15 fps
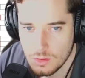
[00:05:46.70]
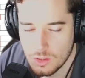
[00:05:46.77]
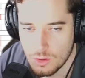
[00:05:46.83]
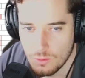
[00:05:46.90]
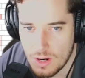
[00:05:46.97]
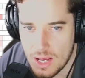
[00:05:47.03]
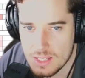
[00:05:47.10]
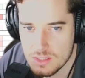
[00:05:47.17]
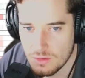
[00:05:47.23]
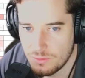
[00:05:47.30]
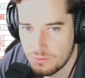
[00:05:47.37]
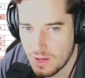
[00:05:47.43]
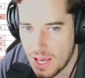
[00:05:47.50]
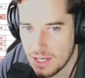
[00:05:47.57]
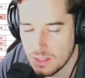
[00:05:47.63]
Karaz, I've
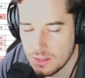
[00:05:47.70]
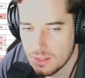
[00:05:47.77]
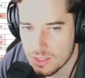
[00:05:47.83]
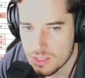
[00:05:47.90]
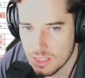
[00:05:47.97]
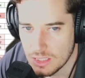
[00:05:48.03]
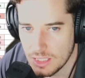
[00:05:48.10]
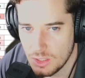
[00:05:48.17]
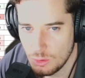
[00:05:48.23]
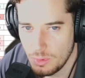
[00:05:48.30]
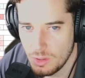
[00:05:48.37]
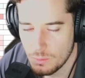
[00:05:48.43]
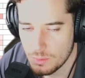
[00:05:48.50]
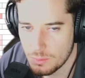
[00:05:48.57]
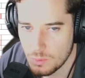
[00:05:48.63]
faded just a little
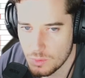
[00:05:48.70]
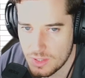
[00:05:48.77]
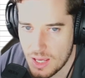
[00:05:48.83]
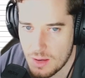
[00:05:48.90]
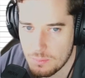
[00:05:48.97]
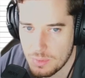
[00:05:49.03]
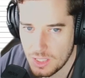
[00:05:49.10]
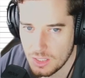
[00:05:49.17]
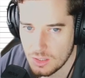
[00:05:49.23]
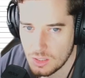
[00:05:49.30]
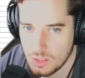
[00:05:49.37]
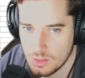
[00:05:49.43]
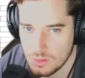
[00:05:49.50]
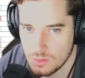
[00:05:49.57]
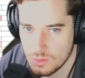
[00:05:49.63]
bit without being
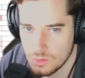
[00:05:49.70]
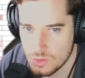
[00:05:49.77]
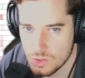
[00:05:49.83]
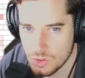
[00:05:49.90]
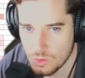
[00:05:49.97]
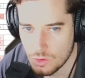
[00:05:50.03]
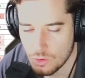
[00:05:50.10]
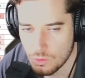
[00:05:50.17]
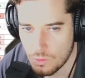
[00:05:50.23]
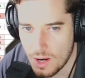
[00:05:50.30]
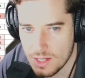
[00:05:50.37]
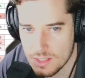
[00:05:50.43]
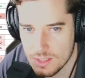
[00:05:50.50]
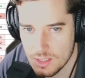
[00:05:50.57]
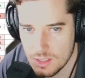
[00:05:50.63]
too
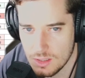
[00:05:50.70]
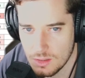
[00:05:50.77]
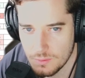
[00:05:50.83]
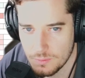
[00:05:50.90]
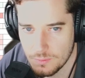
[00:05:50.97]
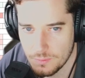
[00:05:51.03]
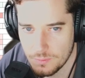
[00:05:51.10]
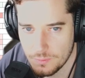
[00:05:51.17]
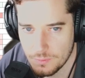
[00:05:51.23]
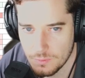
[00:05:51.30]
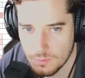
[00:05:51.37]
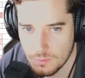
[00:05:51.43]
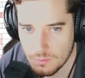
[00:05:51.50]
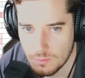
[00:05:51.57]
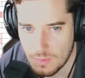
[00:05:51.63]
crazy.
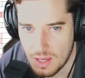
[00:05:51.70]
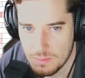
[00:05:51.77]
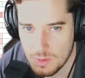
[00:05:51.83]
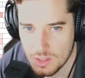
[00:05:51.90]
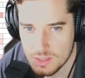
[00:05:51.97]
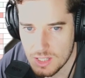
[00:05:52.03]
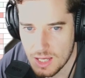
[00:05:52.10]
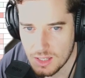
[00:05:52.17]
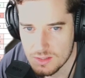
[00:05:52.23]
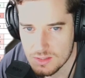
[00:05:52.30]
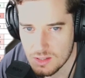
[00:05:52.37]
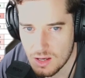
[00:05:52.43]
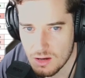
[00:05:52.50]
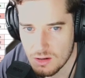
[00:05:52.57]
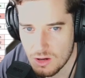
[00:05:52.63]
Maybe I'd take a
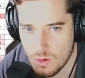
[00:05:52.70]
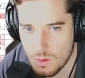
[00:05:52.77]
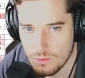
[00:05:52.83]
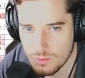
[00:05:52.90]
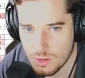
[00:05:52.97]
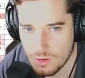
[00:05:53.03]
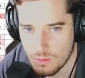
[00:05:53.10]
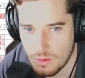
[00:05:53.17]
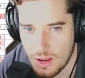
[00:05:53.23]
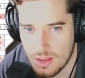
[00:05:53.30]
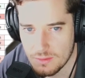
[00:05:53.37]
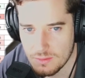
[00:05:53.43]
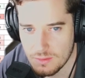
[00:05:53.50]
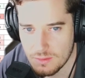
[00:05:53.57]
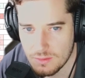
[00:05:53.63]
Sarko over
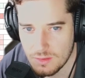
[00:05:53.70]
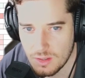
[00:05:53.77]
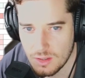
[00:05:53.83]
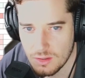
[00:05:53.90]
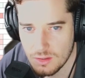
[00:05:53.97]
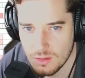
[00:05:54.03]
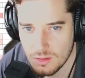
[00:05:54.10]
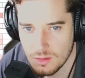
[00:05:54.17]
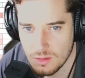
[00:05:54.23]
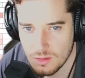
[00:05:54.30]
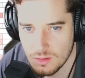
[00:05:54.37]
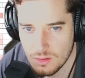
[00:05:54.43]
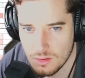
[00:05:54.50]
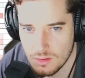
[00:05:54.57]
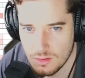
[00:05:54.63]
Karaz this year.
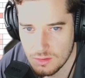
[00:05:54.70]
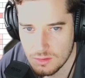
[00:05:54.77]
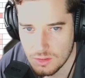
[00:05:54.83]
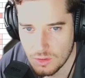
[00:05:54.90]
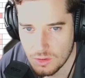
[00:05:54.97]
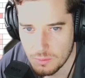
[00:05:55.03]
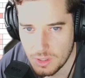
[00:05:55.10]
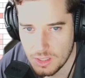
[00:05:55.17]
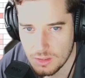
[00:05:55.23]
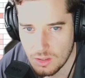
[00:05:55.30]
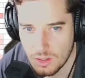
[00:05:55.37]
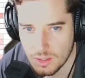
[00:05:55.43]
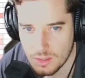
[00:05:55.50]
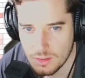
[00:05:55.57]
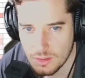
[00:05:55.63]
You know what I mean?
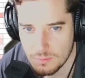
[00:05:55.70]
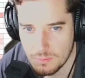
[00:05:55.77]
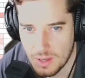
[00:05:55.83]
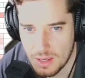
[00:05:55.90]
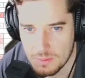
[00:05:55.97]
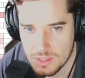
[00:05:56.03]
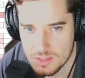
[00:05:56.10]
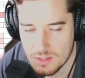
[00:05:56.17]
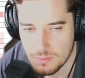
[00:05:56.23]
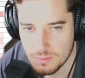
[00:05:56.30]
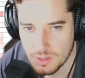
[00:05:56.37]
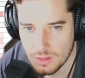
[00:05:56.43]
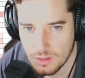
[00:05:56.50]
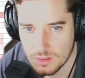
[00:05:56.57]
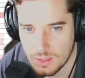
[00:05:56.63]
Like, maybe it's
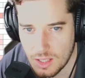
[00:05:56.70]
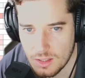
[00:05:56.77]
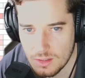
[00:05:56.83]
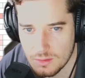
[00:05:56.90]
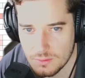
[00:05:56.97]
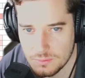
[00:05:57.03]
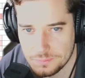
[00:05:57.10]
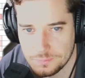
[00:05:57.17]
something like that.